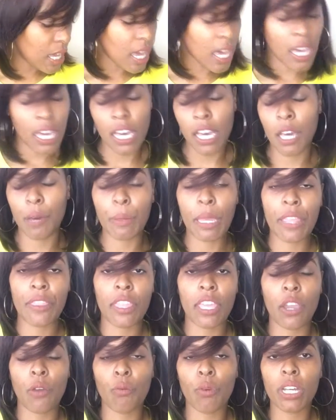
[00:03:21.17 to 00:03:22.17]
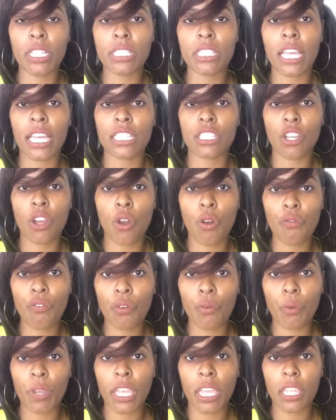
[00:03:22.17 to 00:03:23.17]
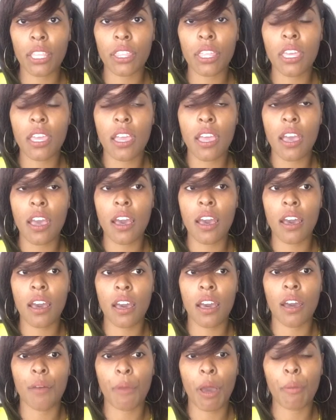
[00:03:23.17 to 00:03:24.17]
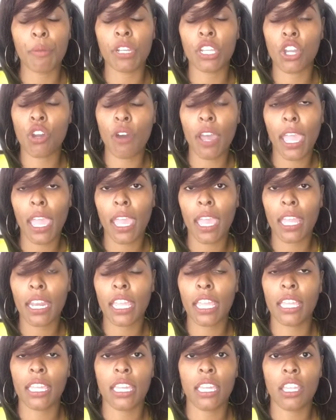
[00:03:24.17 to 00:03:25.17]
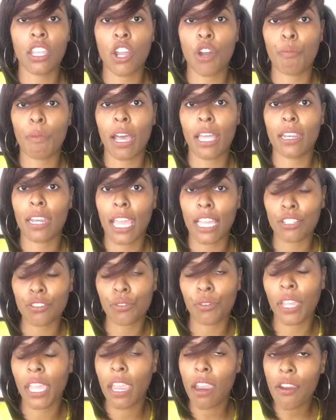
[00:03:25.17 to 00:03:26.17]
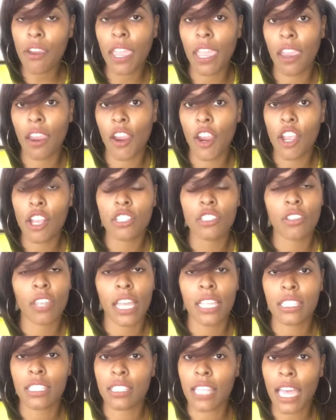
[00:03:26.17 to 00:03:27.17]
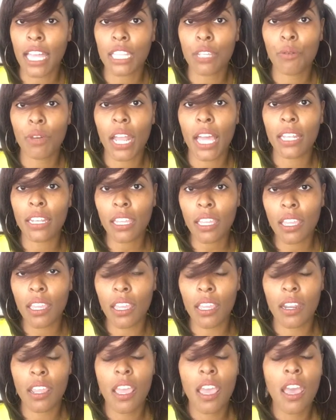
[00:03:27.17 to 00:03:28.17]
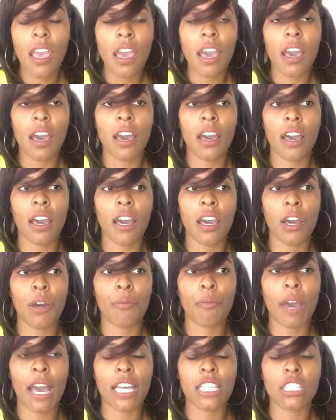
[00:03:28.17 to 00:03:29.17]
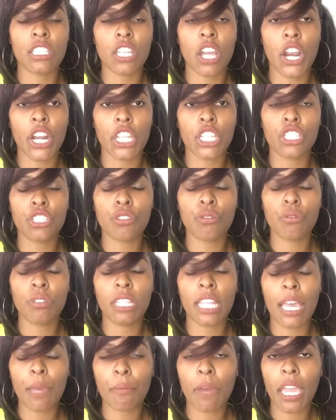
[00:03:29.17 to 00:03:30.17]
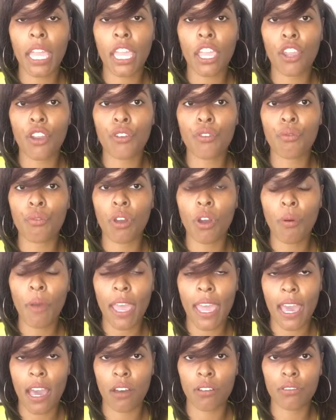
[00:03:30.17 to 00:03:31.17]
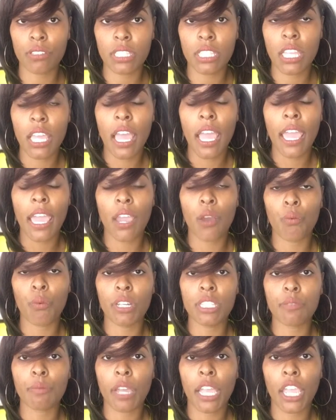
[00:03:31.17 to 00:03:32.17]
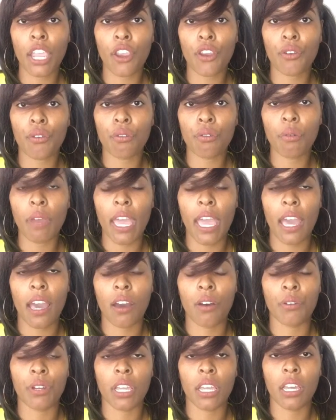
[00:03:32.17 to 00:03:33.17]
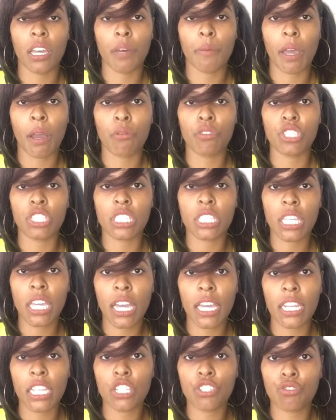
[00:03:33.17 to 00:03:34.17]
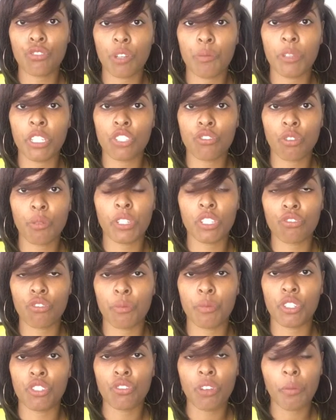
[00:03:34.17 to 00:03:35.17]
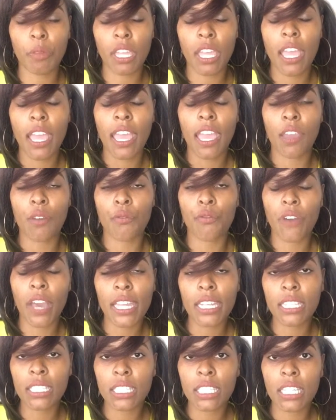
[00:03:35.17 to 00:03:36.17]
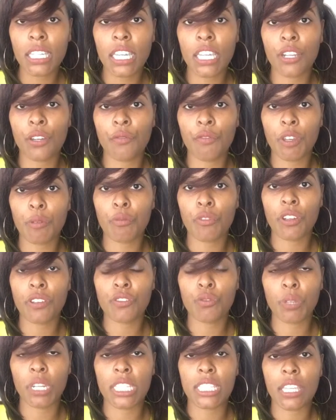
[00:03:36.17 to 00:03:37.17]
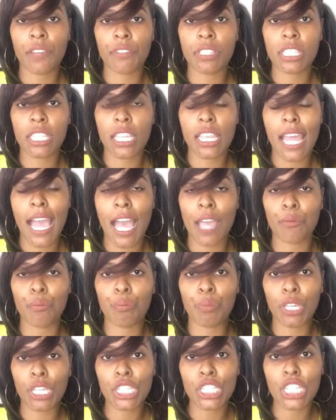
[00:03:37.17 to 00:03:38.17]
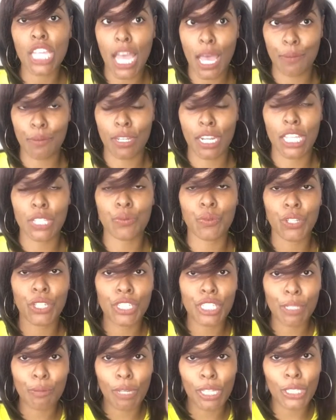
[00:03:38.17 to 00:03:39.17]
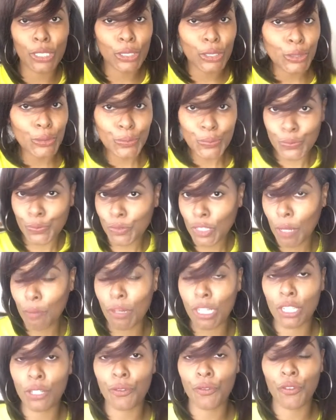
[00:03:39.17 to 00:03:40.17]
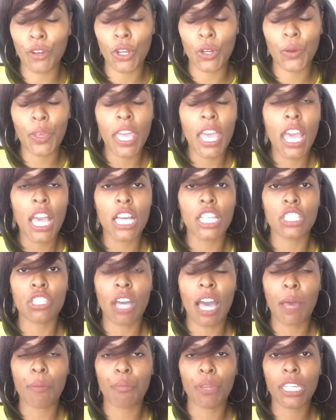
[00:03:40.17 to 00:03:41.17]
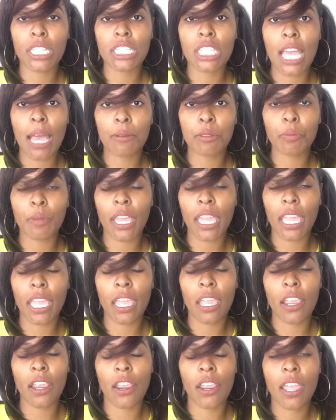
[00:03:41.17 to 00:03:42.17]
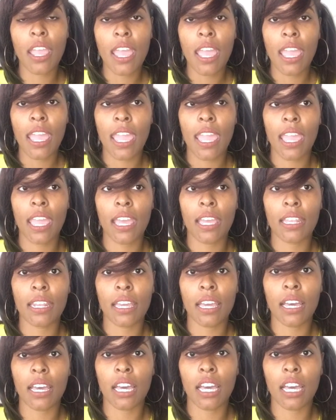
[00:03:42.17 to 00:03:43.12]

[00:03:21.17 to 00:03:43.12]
and then once that's over with, I'm gonna go ahead and get on my natural hair care. So that's exactly what I did. I started to let my hair grow out, and once my hair grew out, I would just cut it, trim it, and finally in November of 2017, I big chopped, and that's where you see my little fro. So I big chopped my hair, and